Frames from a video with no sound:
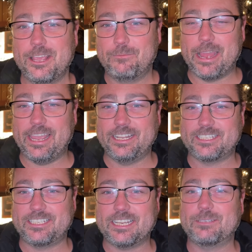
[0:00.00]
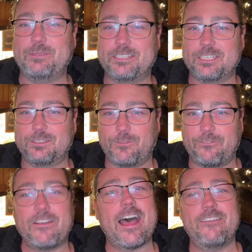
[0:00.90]
but it's 6 pieces for
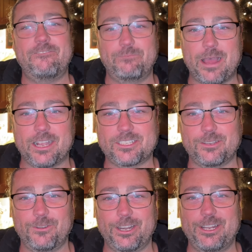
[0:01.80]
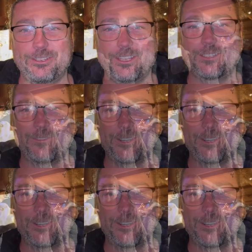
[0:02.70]
$5, so we're gonna do this for